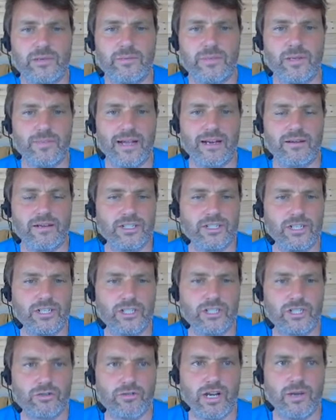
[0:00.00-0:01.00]
in the background is
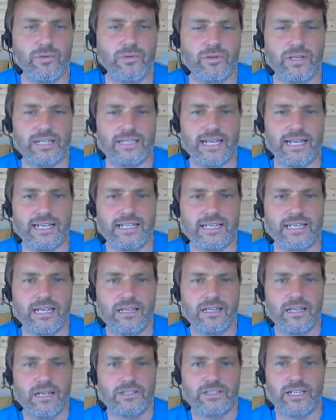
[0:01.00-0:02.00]
going to scrape all that
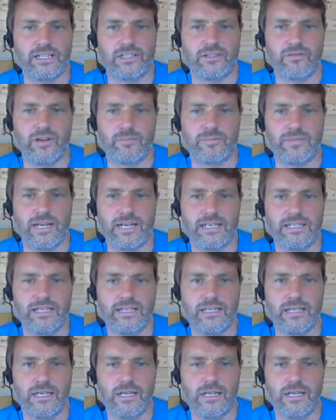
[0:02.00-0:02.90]
data. Settings are updated,